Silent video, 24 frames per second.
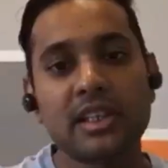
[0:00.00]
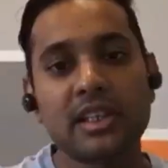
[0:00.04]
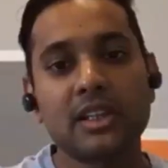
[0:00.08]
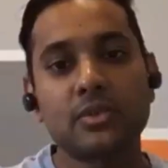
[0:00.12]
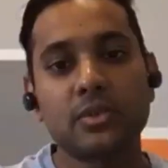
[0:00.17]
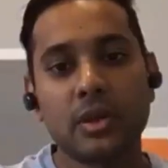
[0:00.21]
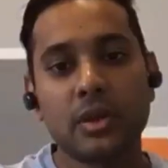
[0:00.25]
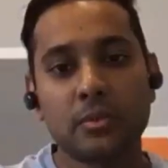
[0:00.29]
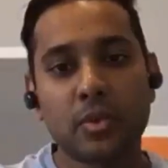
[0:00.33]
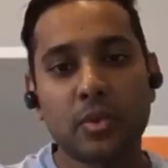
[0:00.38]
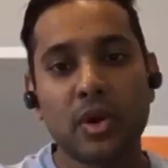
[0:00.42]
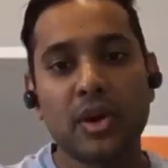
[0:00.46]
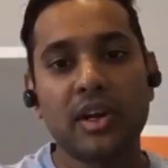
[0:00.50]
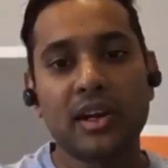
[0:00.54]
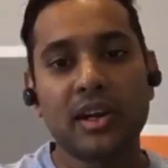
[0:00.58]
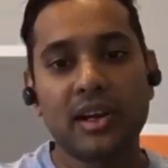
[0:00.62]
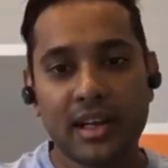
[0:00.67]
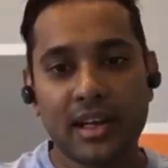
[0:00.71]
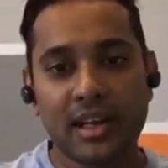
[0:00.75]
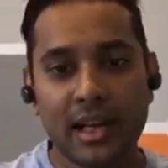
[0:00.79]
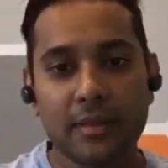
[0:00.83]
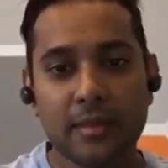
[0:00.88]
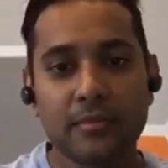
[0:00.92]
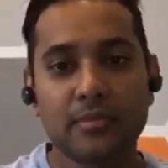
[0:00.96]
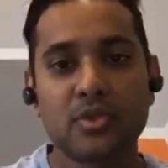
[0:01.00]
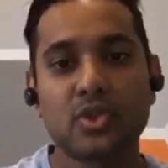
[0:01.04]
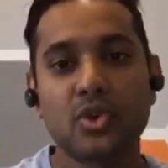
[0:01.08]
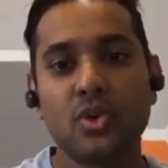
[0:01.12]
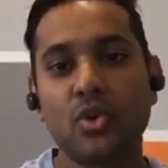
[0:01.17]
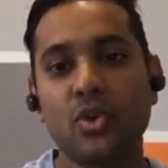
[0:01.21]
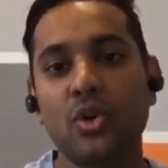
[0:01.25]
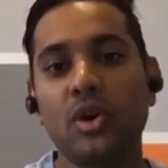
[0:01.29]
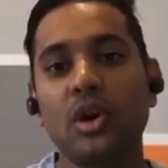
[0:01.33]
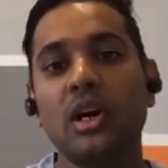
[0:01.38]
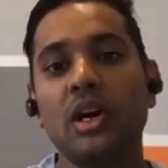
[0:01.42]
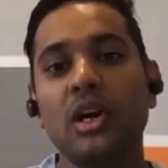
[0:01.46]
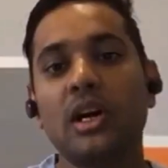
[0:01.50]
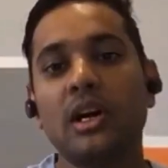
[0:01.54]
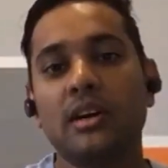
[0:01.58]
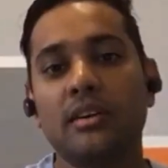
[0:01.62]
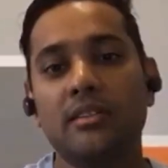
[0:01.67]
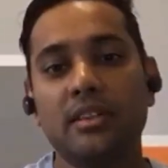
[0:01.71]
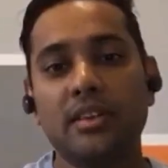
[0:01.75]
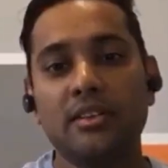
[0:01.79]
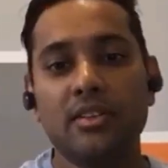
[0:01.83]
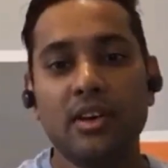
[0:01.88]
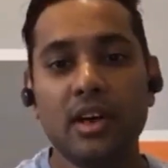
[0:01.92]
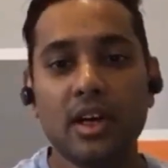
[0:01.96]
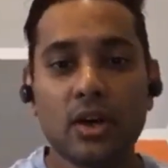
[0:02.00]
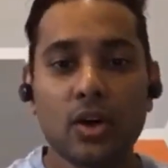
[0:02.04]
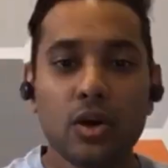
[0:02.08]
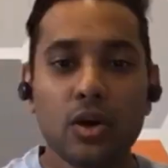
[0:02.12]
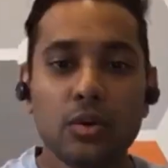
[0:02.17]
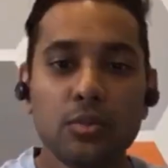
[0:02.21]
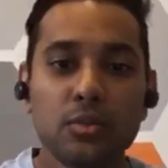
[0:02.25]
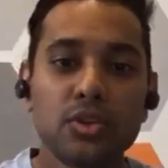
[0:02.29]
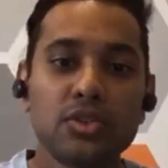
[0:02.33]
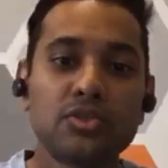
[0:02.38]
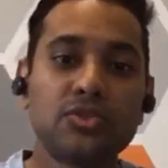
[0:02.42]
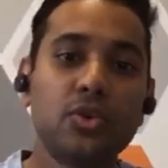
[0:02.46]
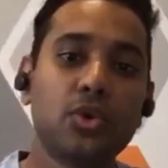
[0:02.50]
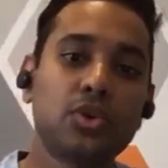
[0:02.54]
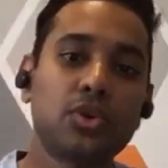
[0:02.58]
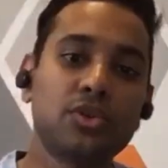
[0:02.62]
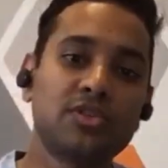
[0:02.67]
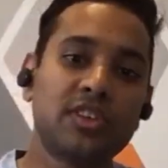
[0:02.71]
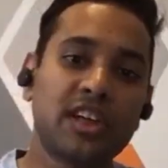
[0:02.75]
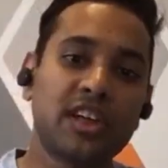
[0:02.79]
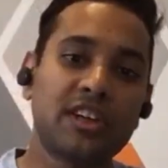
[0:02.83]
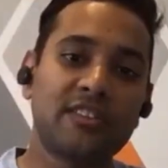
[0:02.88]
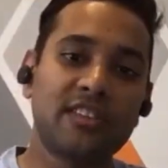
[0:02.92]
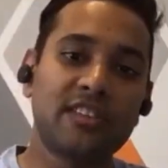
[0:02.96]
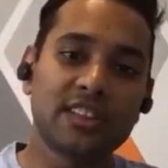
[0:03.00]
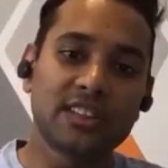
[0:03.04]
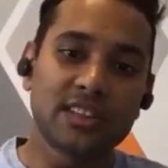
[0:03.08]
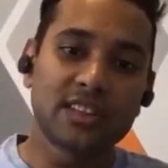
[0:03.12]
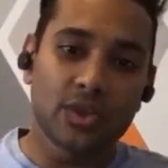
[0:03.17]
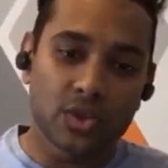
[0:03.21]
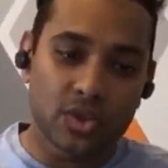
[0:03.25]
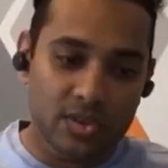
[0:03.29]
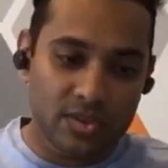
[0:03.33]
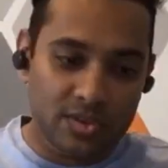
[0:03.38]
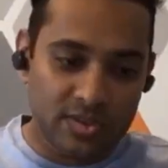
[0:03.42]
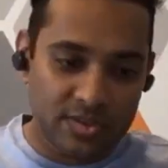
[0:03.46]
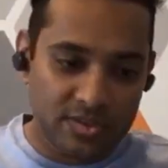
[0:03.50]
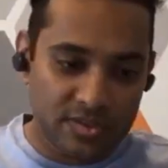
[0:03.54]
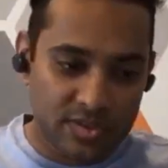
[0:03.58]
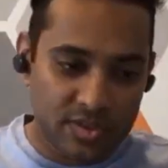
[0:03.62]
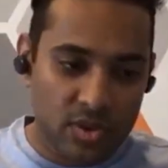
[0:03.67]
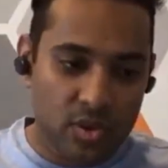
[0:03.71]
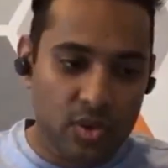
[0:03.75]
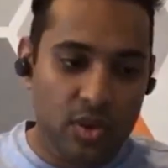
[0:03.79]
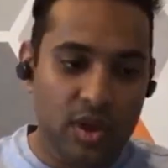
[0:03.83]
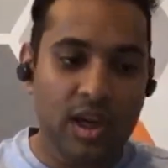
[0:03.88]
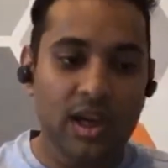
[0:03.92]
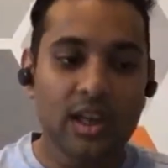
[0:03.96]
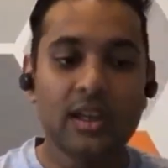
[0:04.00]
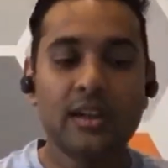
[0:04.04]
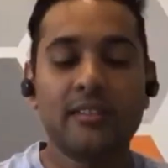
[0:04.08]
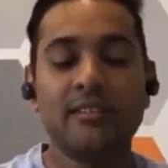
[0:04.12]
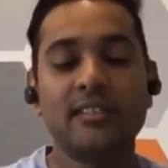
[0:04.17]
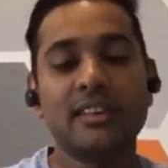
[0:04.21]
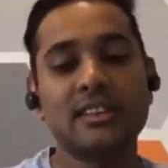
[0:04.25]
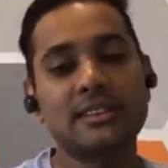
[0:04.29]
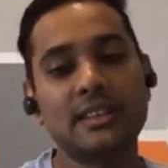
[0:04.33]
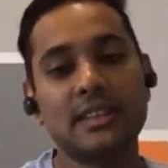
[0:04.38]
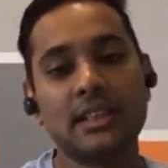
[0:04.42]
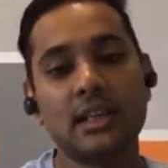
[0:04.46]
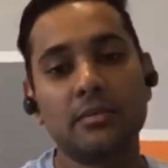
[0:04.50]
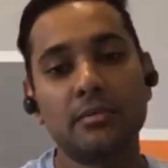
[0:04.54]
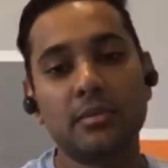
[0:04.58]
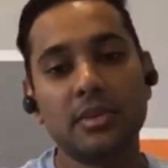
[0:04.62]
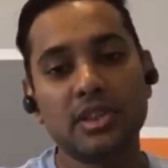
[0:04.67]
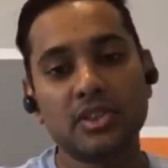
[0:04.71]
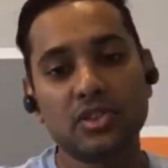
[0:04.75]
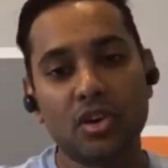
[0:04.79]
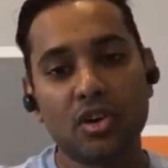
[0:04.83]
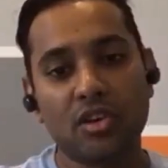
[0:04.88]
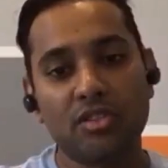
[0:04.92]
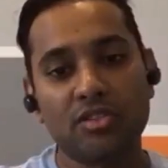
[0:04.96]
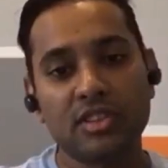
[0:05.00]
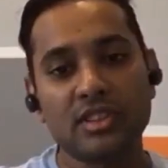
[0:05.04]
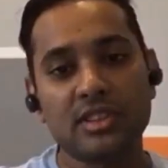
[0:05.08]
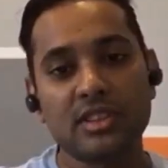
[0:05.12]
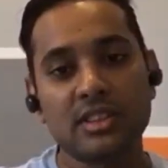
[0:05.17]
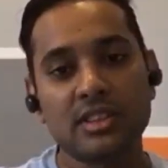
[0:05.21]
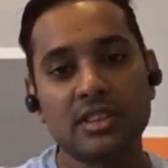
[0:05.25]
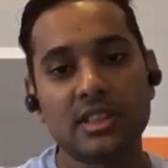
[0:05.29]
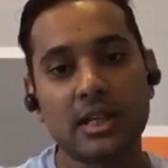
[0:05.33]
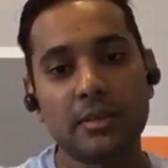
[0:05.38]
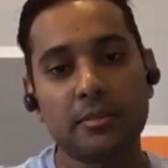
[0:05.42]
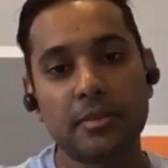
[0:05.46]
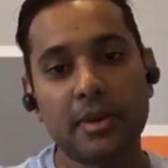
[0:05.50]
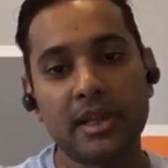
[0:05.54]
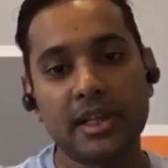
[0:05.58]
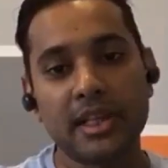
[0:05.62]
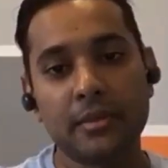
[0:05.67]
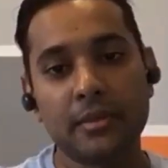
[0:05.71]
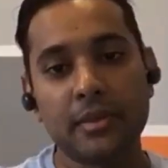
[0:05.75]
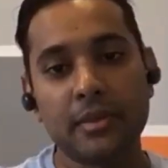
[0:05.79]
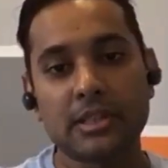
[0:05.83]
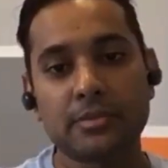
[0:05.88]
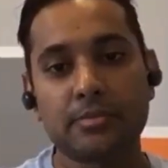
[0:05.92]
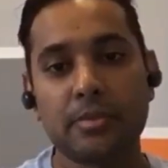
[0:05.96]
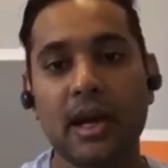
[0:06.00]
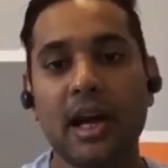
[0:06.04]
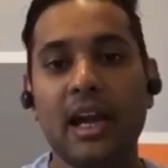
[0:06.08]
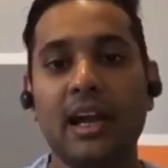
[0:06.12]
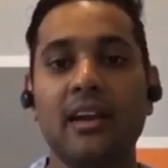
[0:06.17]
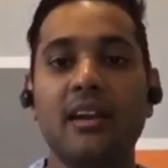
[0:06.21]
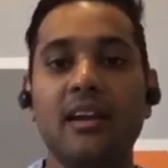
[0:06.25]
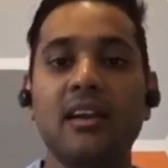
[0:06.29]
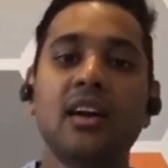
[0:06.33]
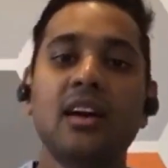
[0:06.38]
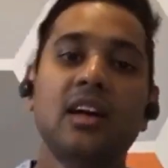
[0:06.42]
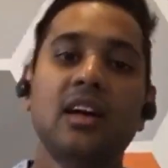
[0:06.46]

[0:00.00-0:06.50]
at one point in time. So we work almost 4 to 5 days out of our investee companies' offices, helping them expand